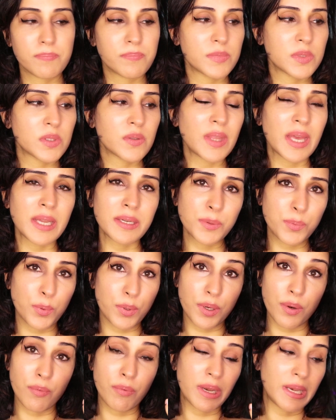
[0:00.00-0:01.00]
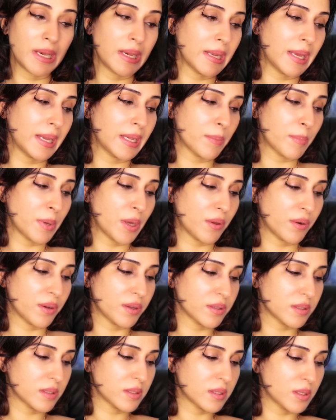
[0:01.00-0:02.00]
So that is what I really like about
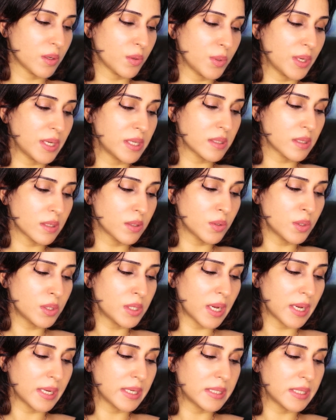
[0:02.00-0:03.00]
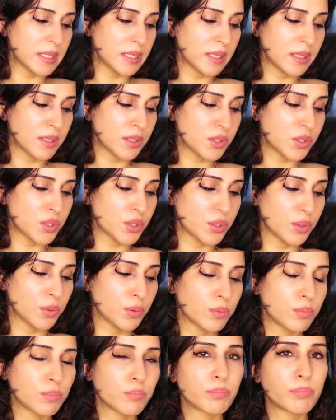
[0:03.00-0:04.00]
it. So it is a good idea
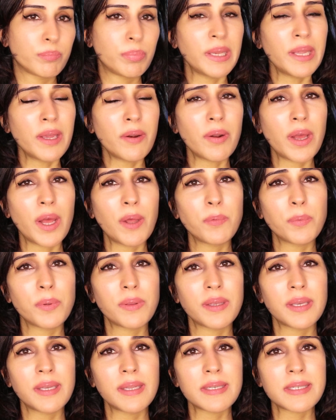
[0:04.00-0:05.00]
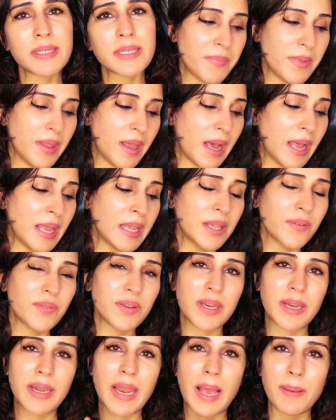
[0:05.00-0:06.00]
to play around with it. I give
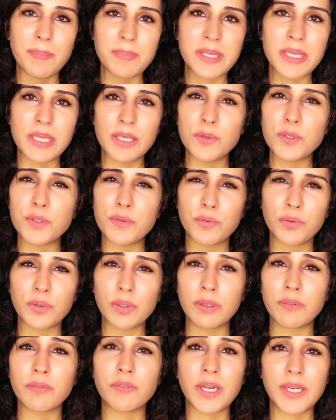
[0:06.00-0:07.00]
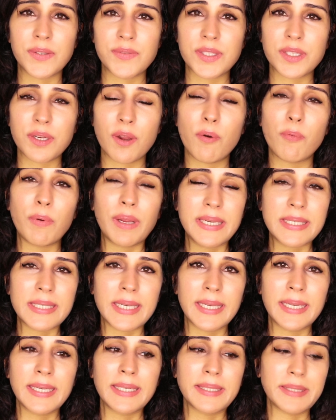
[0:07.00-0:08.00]
it an absolute full 5-star
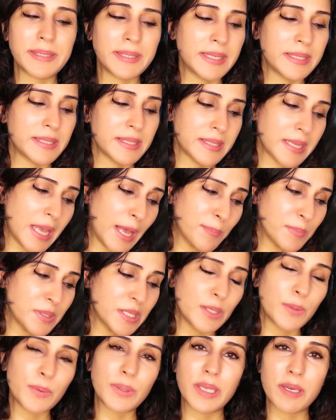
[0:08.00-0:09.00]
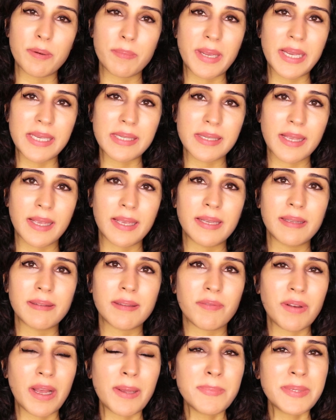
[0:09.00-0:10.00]
rating. It is absolutely amazing.
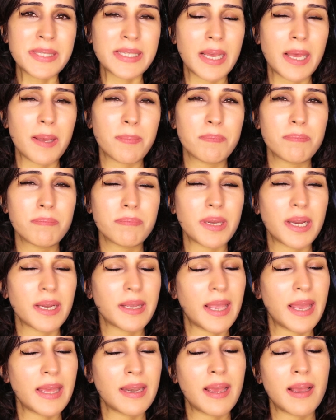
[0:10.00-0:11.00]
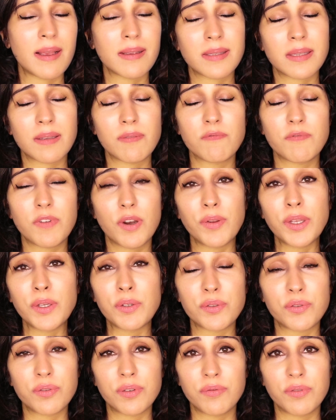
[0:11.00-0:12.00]
The Vamp Stamp again has some very
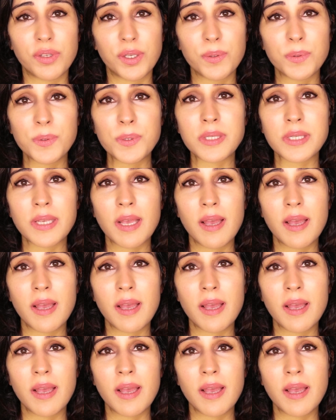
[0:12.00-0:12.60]
good reviews.